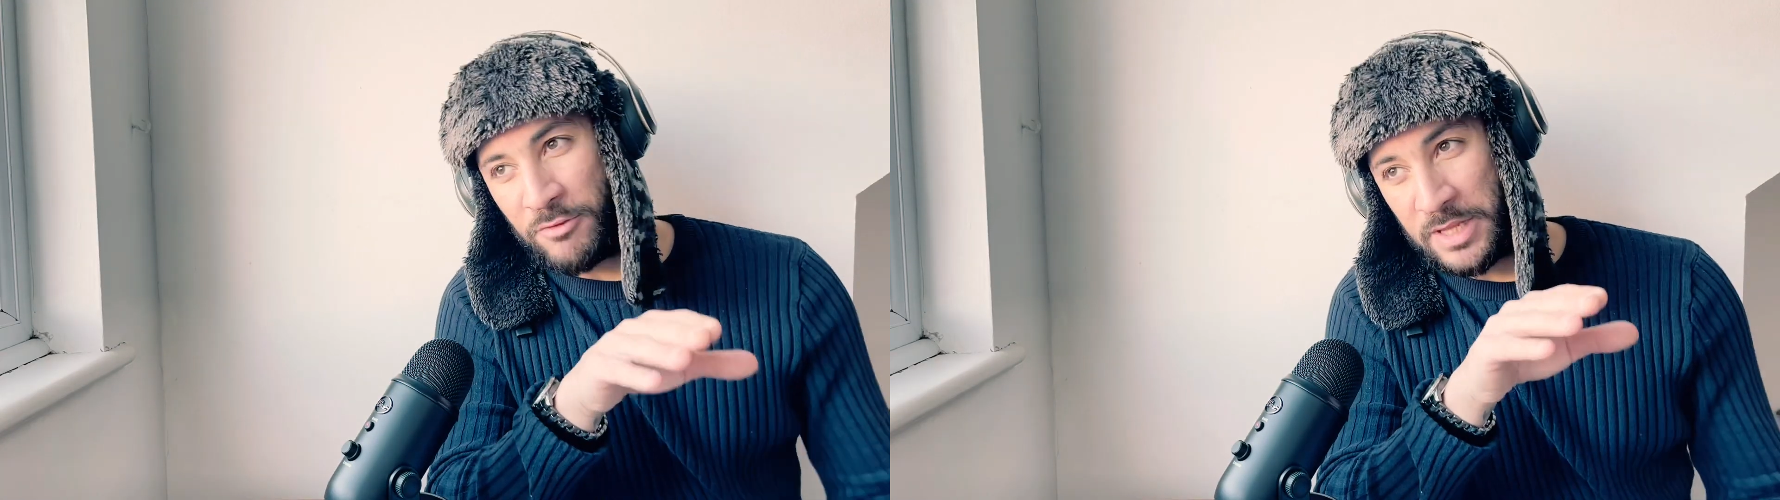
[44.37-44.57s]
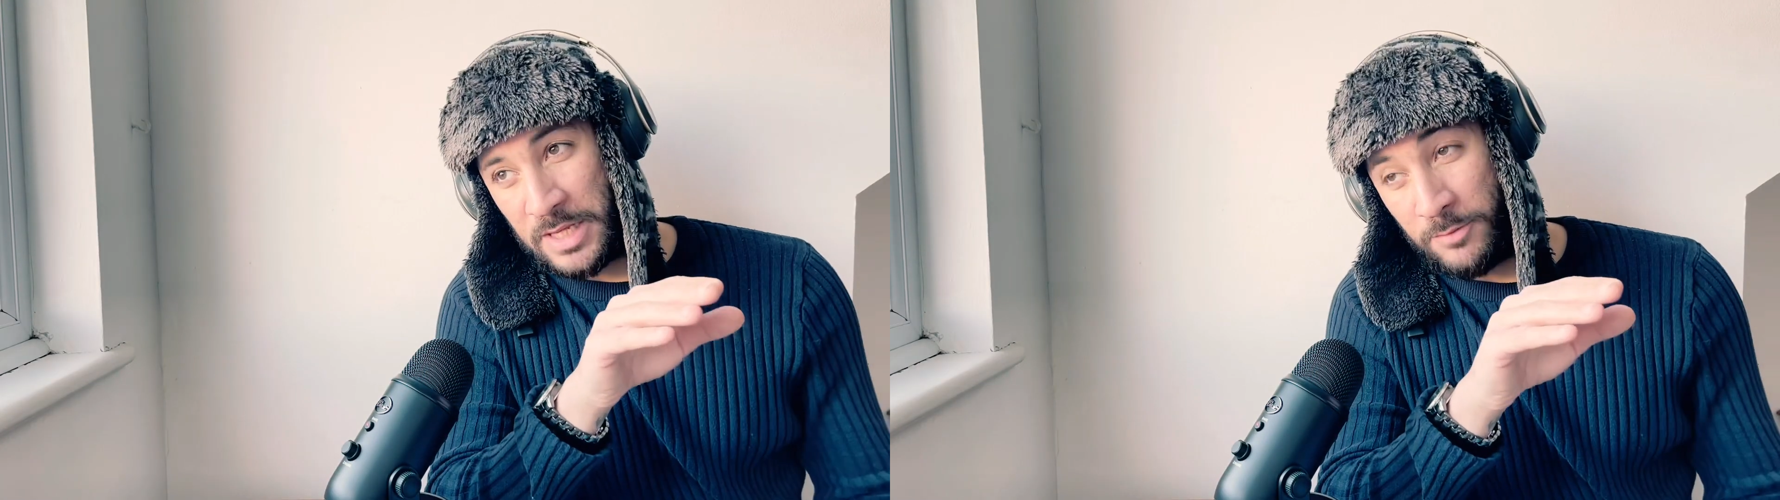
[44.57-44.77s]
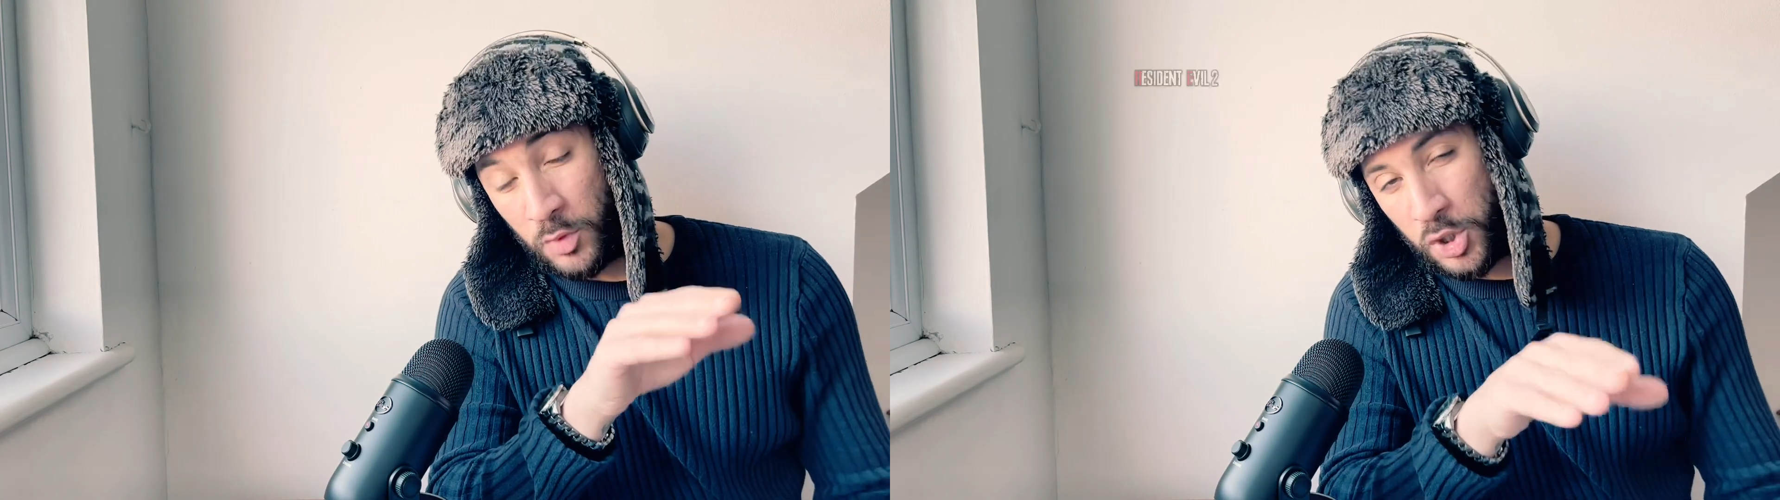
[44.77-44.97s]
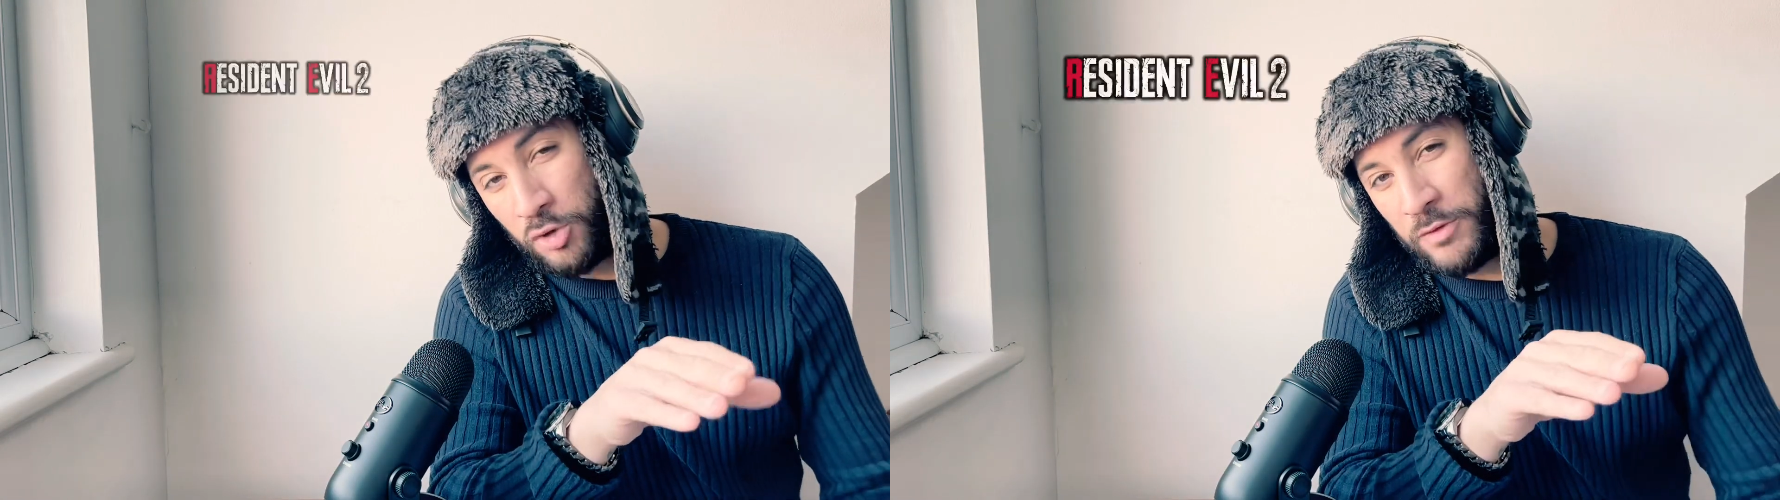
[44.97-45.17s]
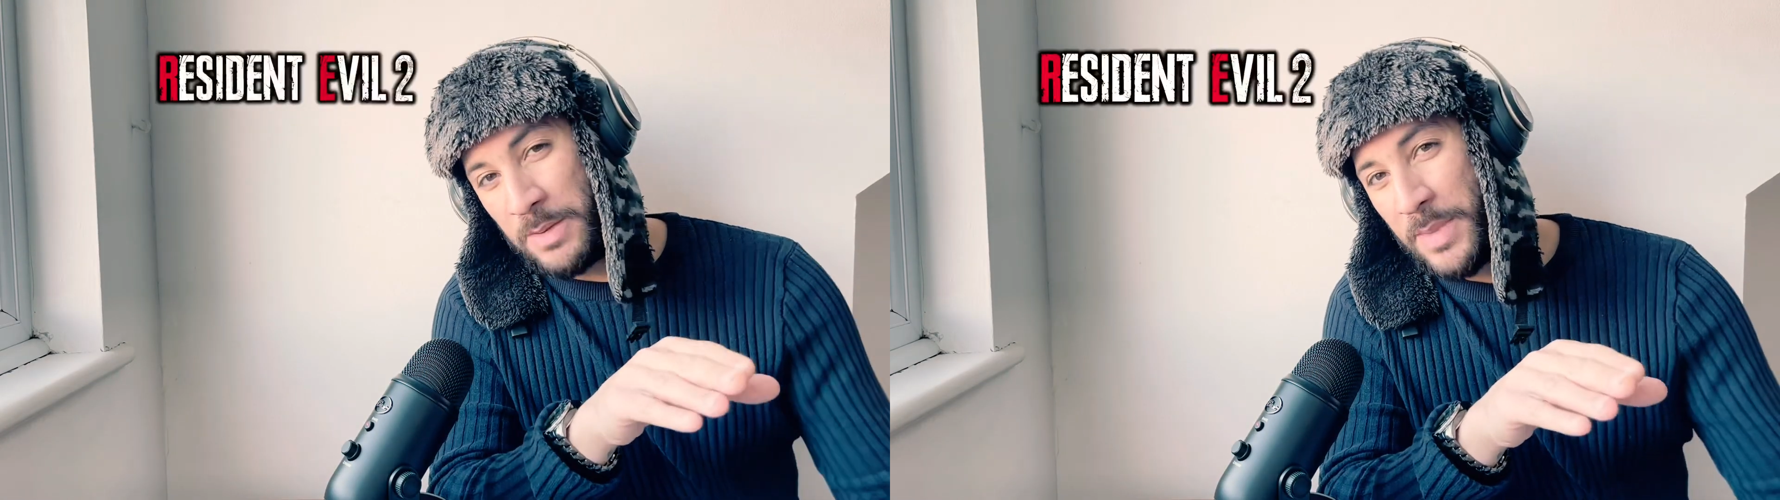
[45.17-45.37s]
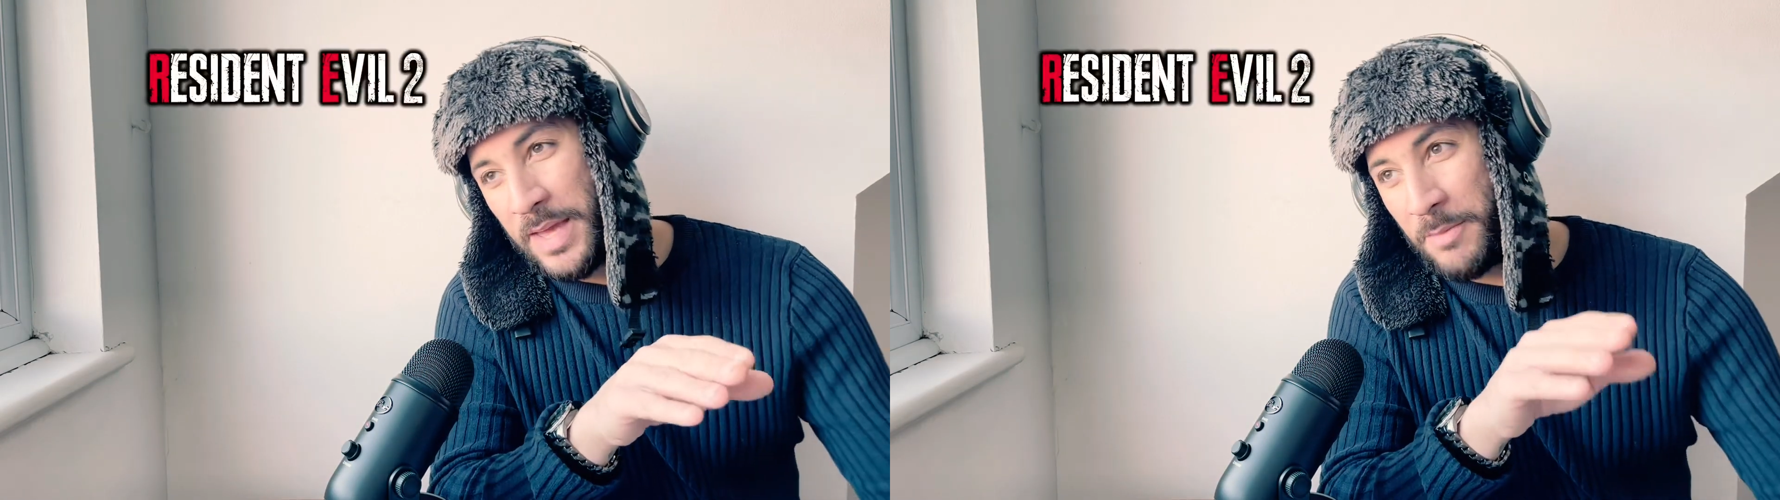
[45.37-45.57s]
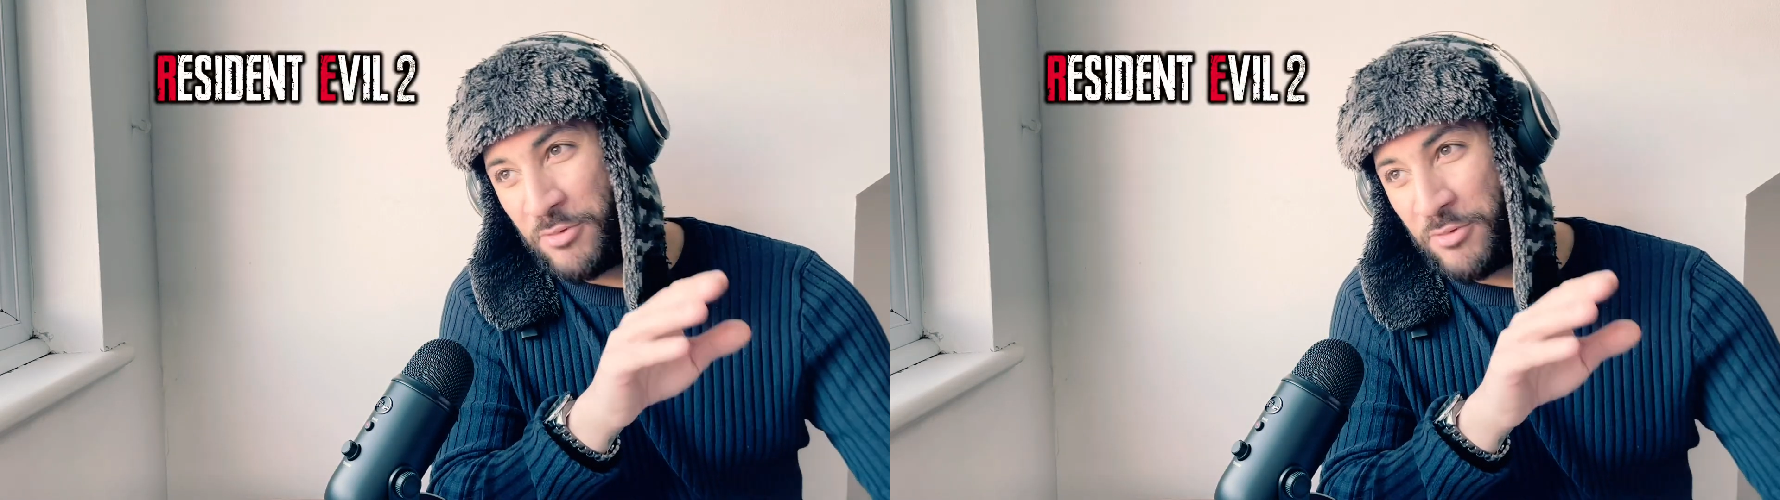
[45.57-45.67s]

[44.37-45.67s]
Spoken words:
Resident Evil 2 Remake,